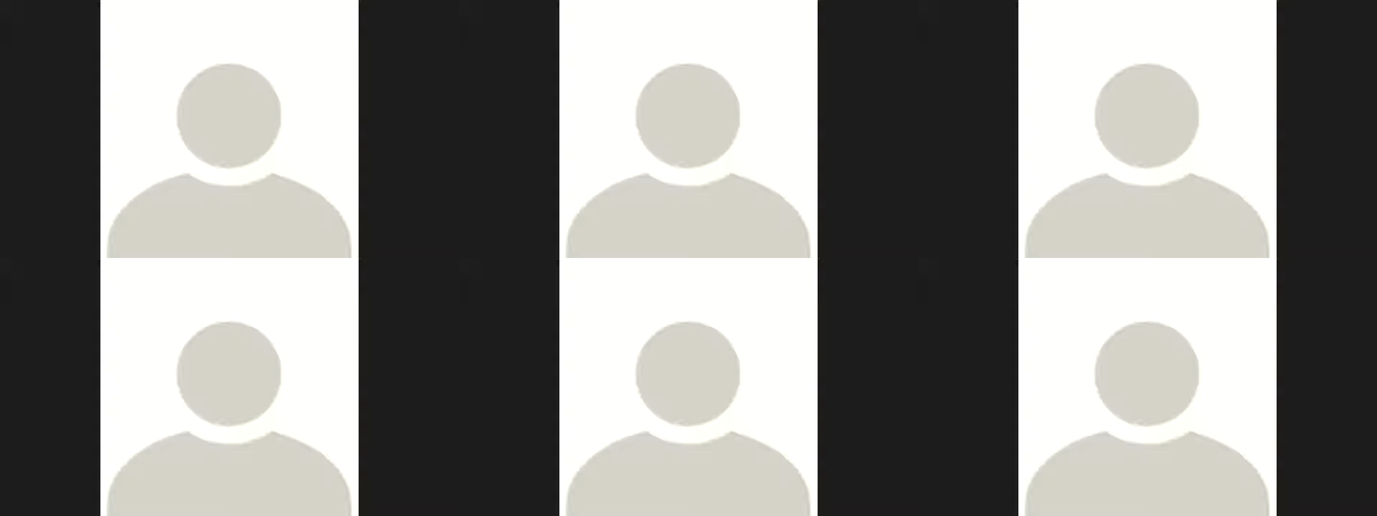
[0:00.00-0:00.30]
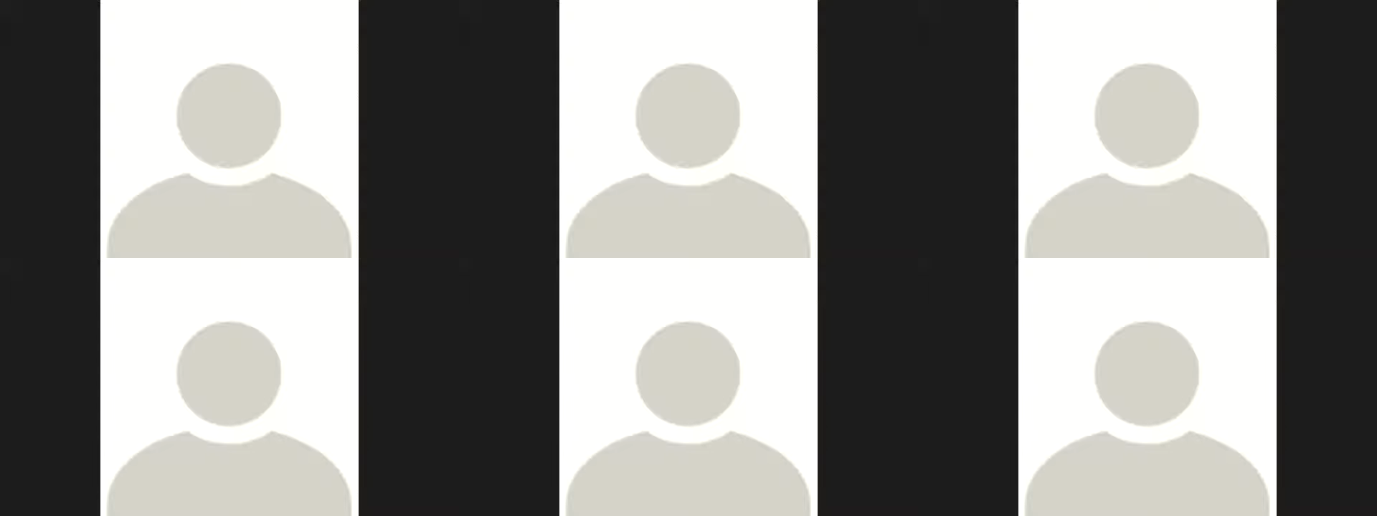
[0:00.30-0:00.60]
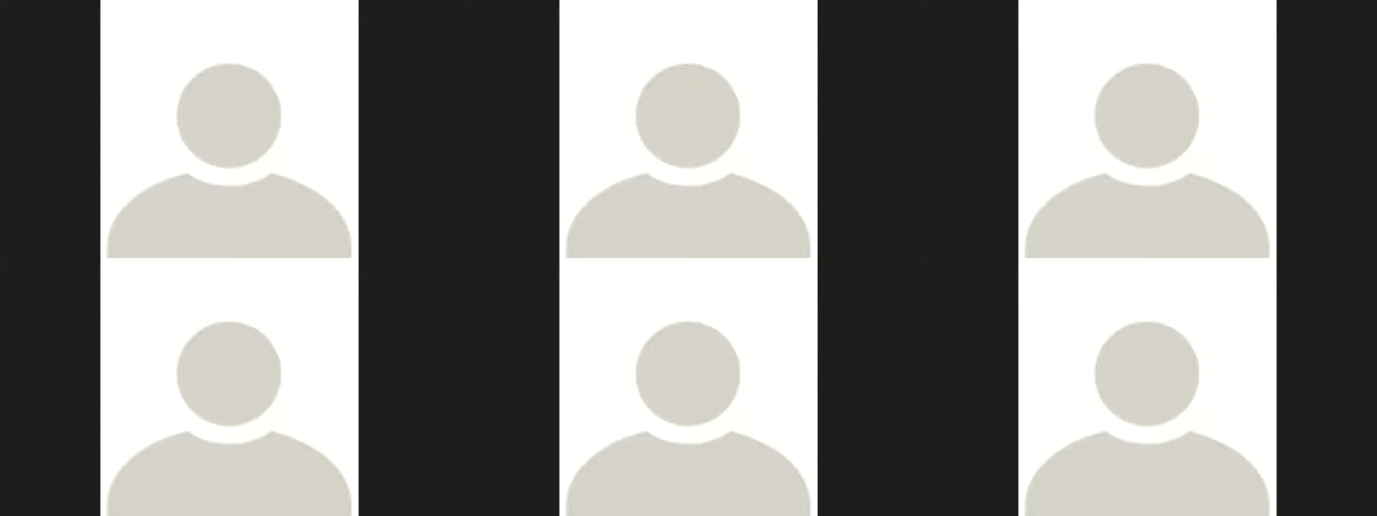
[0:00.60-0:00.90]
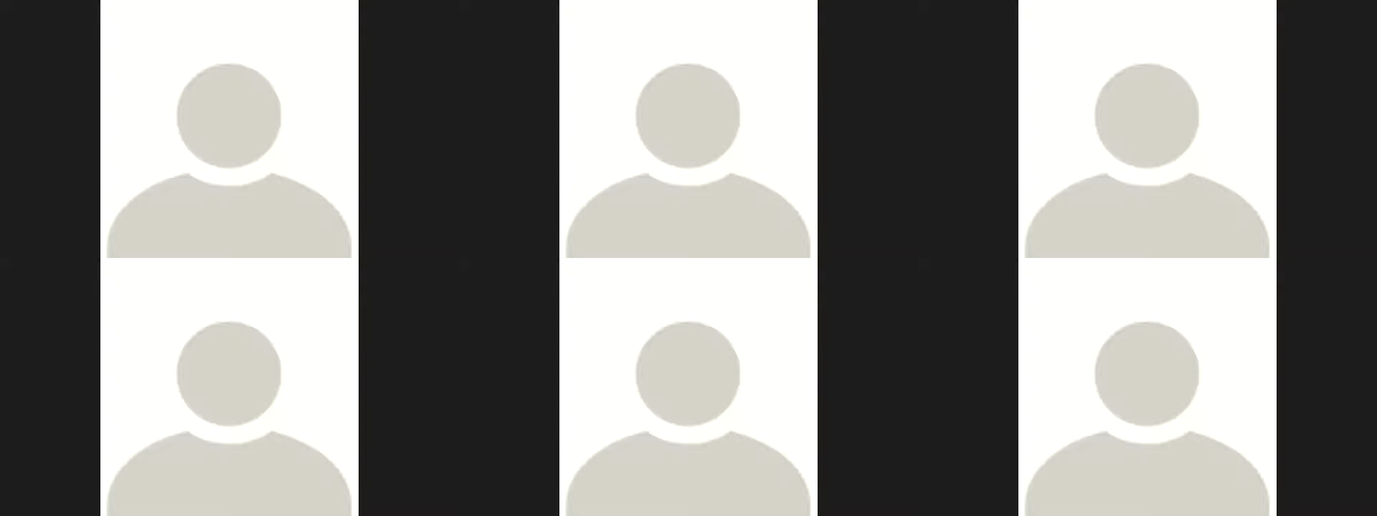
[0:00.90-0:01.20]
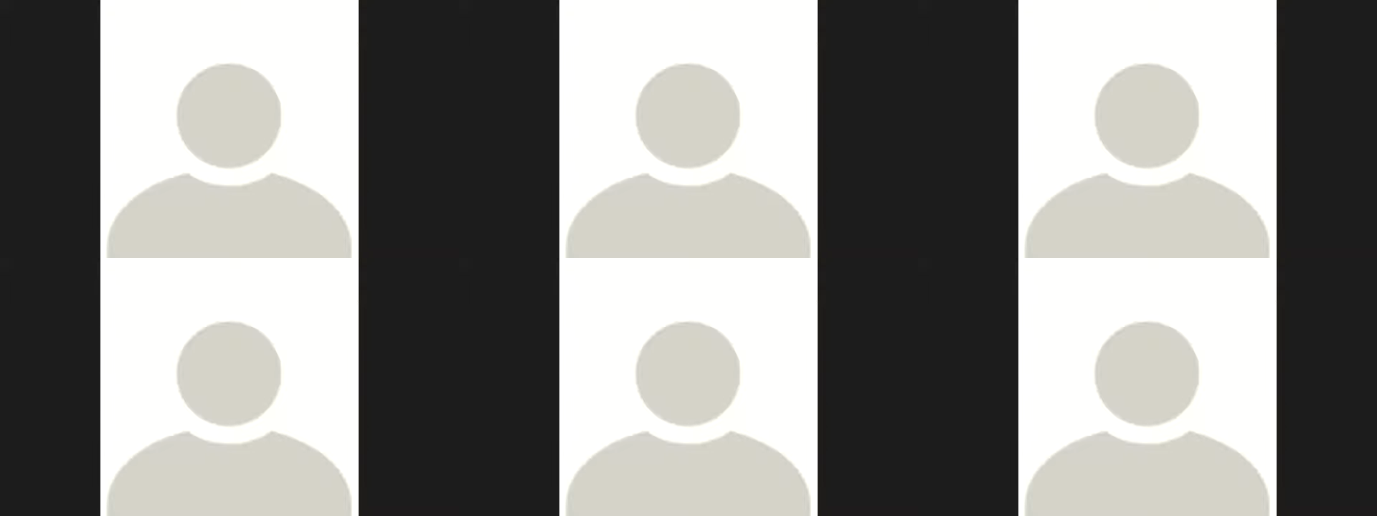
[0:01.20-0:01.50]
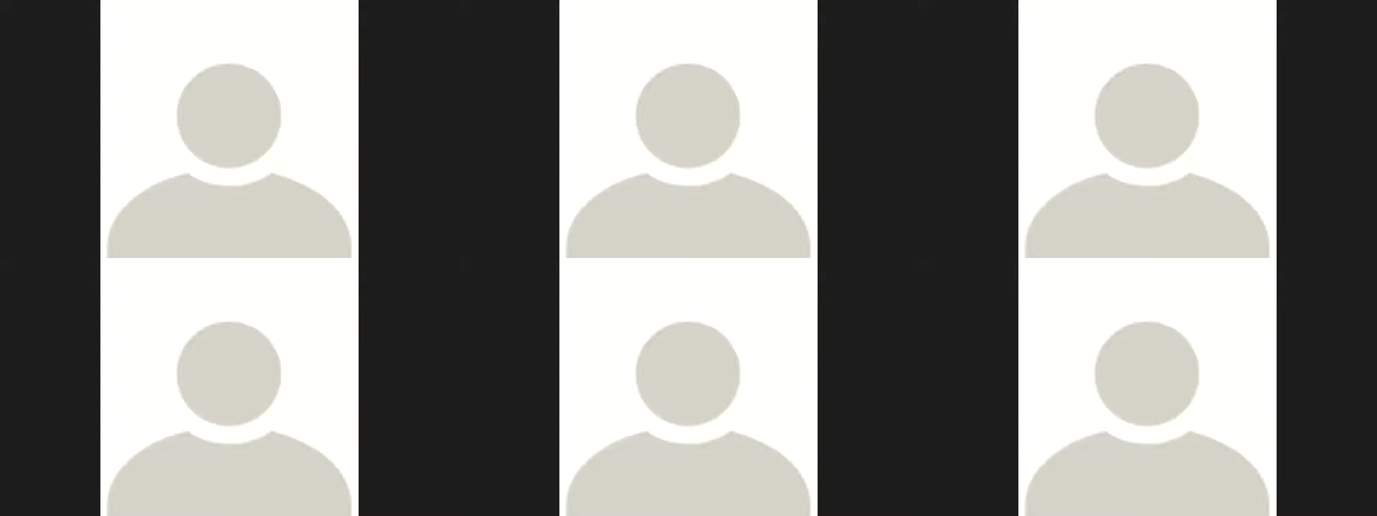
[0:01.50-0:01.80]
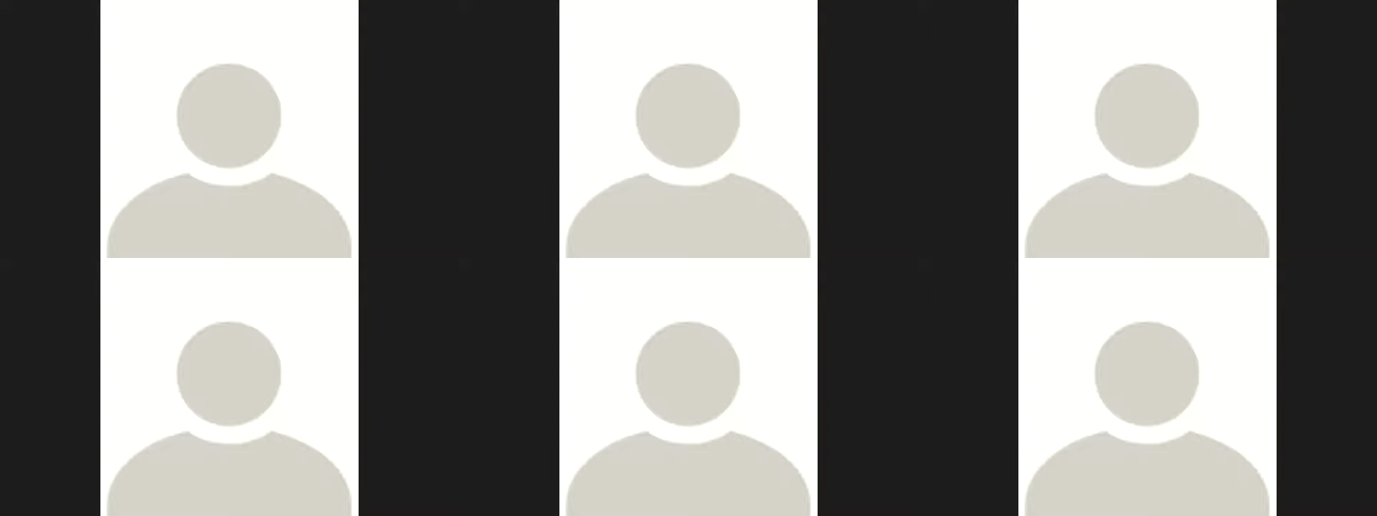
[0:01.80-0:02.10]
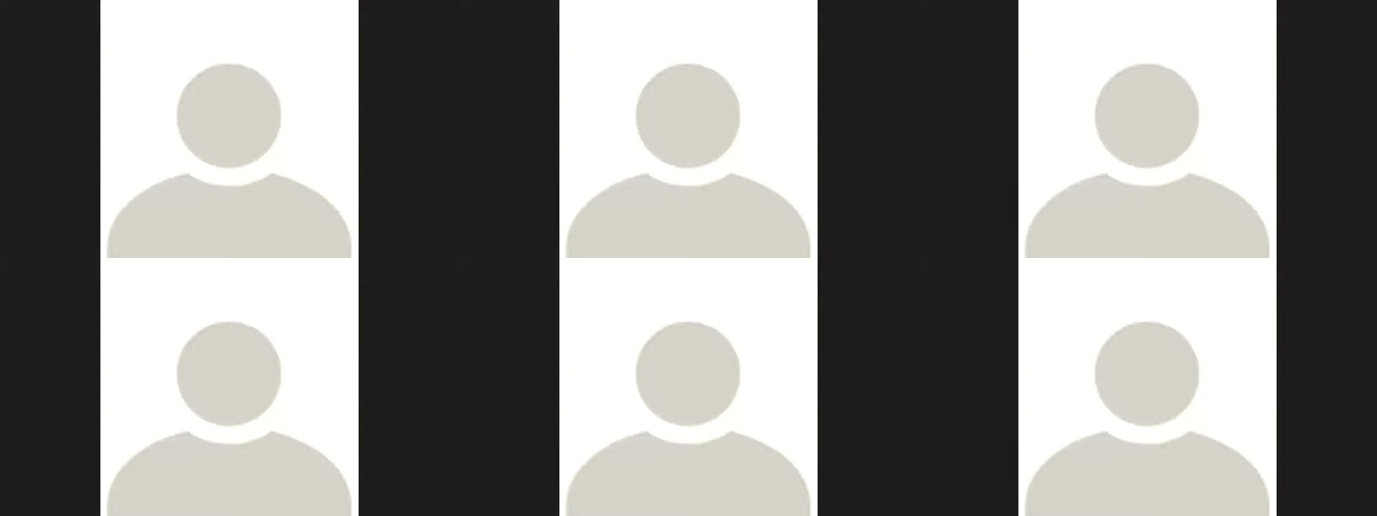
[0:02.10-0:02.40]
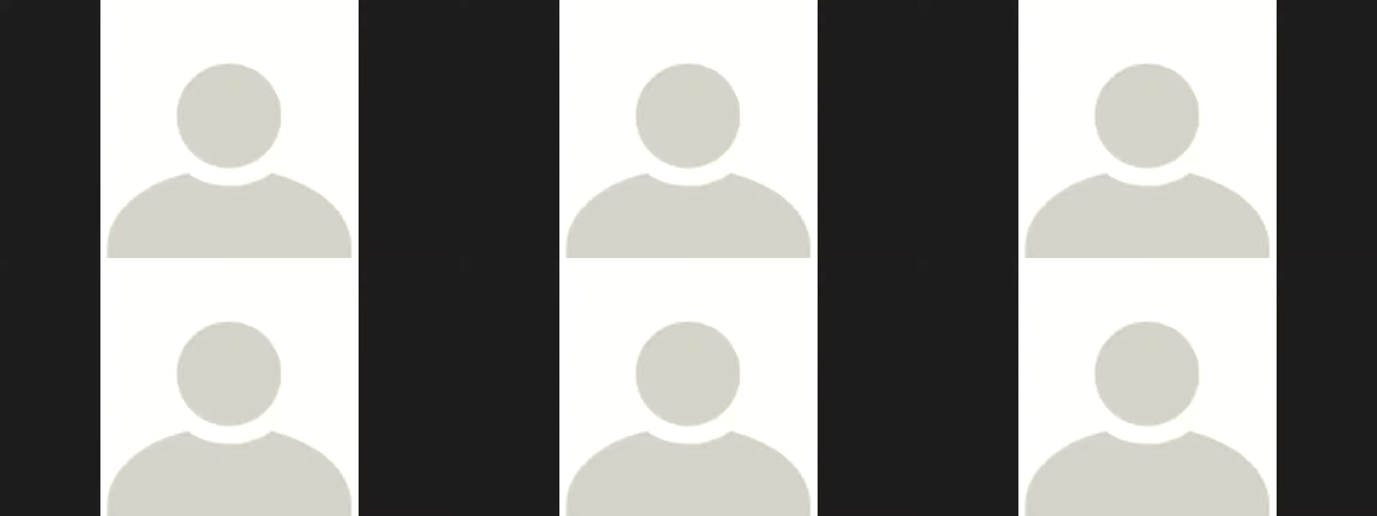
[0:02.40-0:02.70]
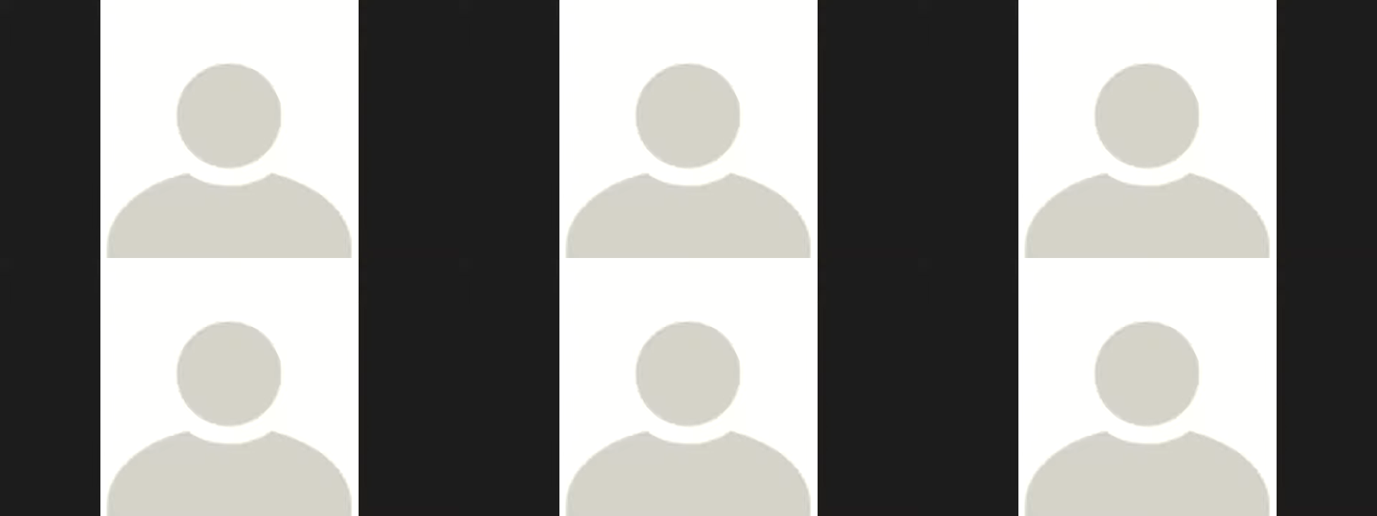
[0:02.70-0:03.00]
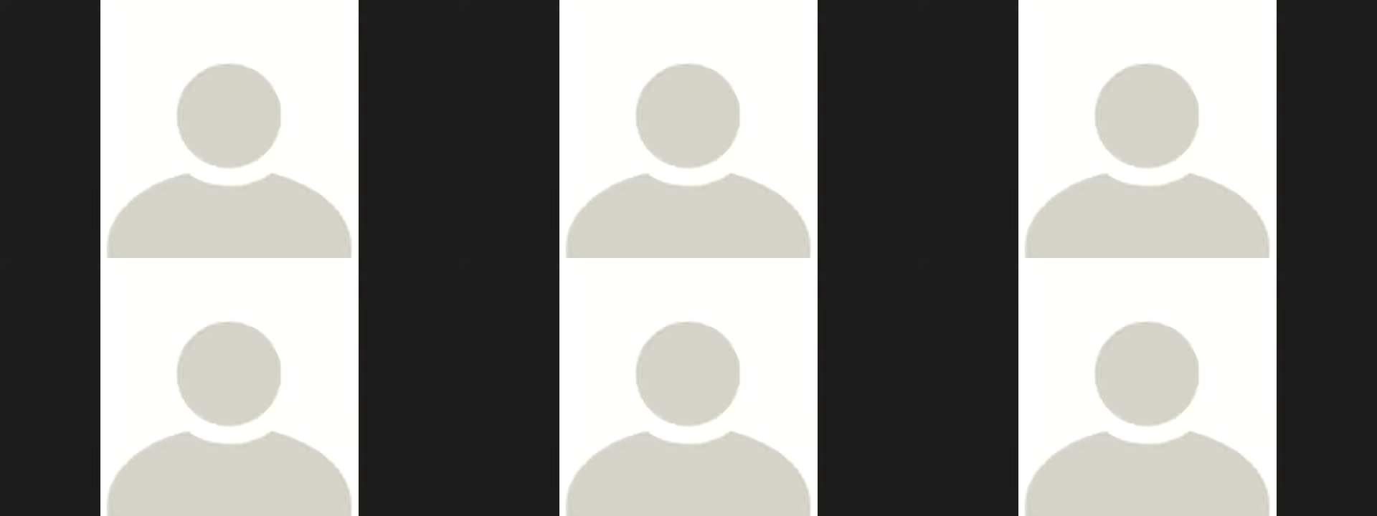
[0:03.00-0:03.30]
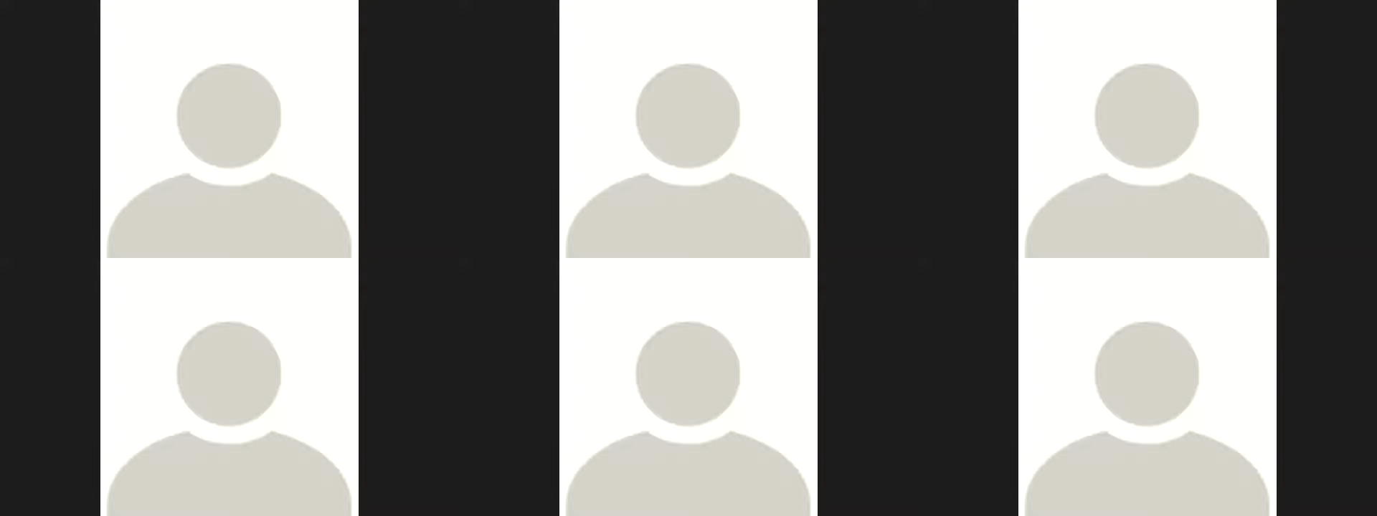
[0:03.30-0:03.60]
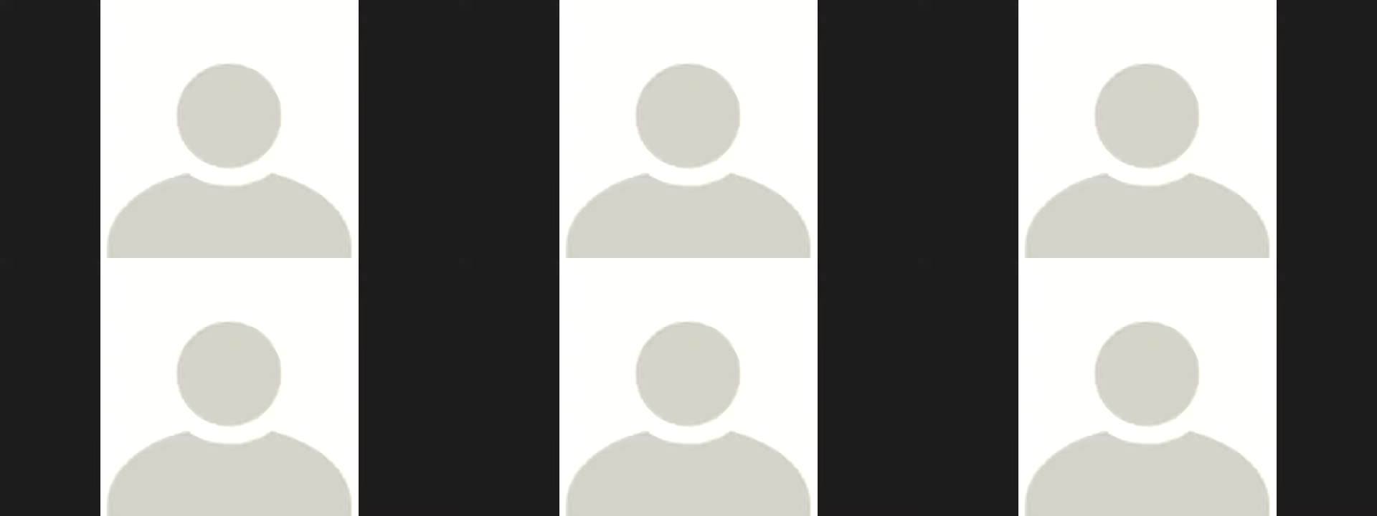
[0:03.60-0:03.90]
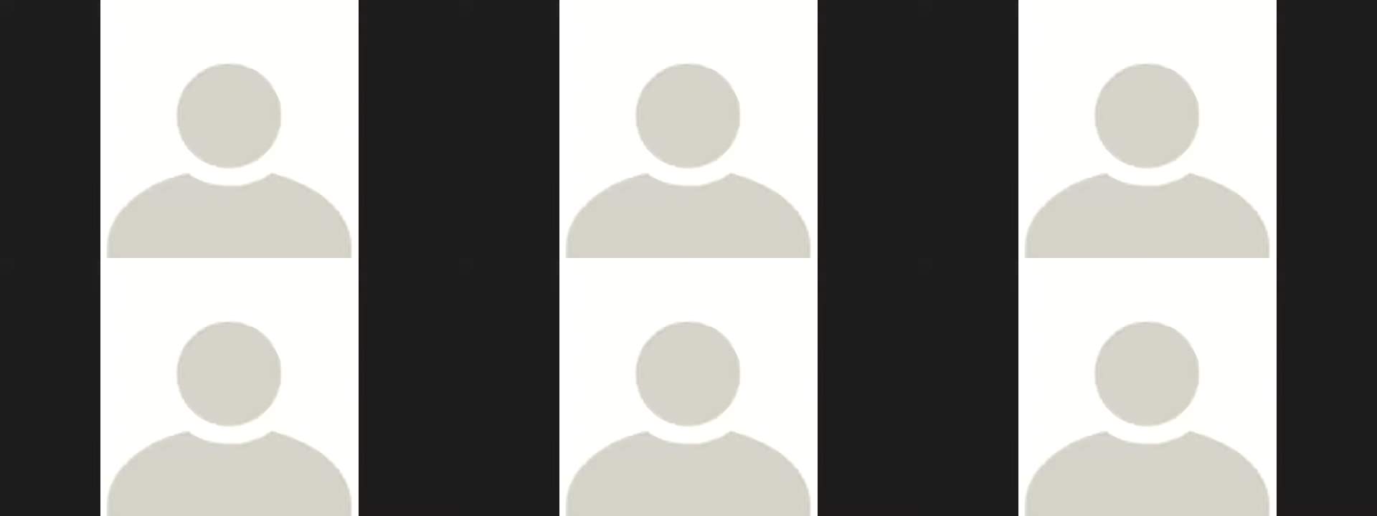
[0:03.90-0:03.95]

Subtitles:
[unreadable: no face in view]